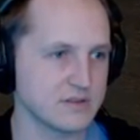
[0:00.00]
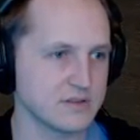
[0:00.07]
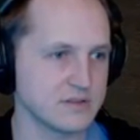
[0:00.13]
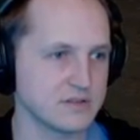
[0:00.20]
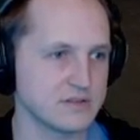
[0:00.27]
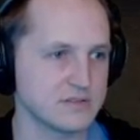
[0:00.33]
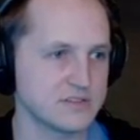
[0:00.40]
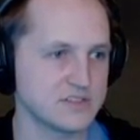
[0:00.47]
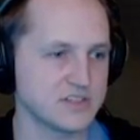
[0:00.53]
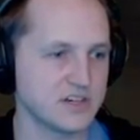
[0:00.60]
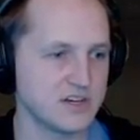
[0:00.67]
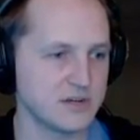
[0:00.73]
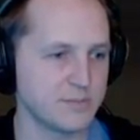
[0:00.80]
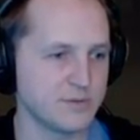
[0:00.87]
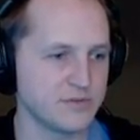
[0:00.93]
Let's
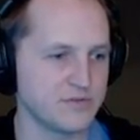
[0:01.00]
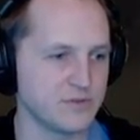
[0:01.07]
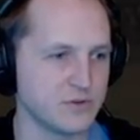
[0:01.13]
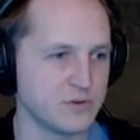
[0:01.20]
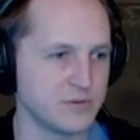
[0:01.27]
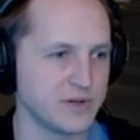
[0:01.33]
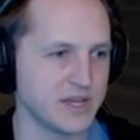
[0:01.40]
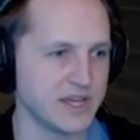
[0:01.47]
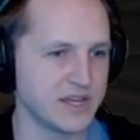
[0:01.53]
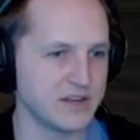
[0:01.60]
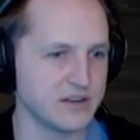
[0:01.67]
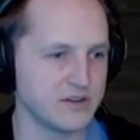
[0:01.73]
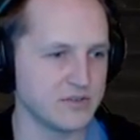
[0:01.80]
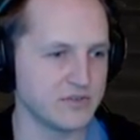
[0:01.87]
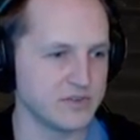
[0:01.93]
talk before we hand
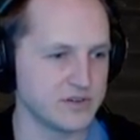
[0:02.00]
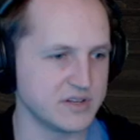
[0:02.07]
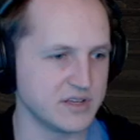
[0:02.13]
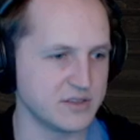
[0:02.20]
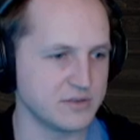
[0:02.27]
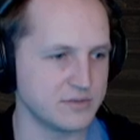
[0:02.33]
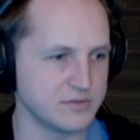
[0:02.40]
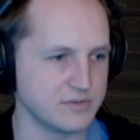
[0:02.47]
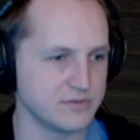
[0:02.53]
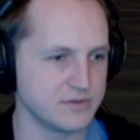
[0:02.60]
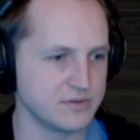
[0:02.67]
over Deathroot.